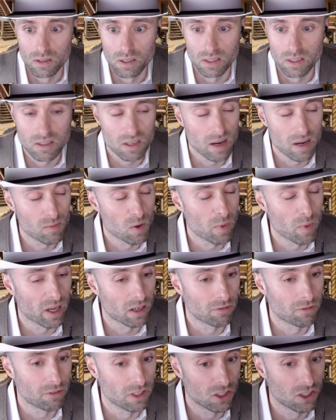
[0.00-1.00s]
It's time to
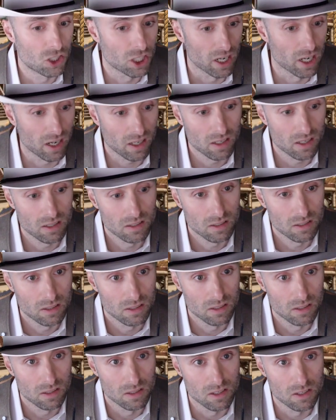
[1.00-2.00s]
make a fear check.
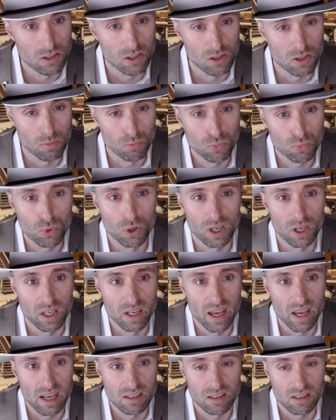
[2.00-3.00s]
This is a
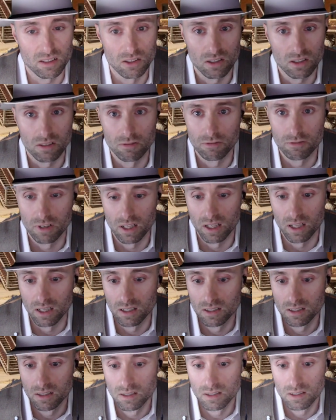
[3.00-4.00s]
pretty nasty looking
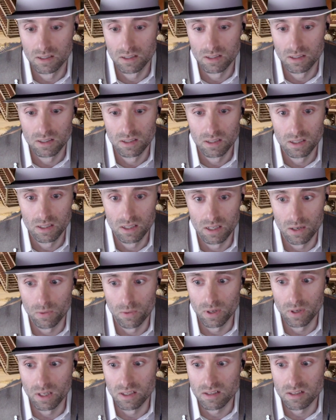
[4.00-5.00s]
fella.
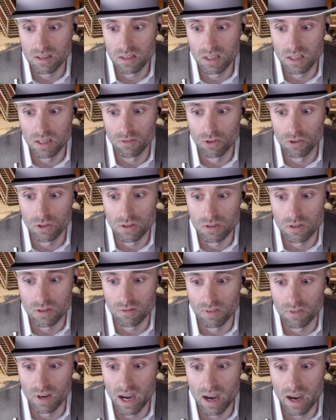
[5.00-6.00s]
We need to see if you can
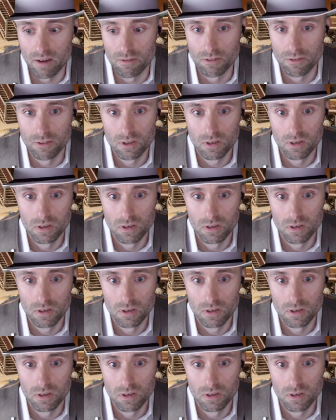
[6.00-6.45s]
survive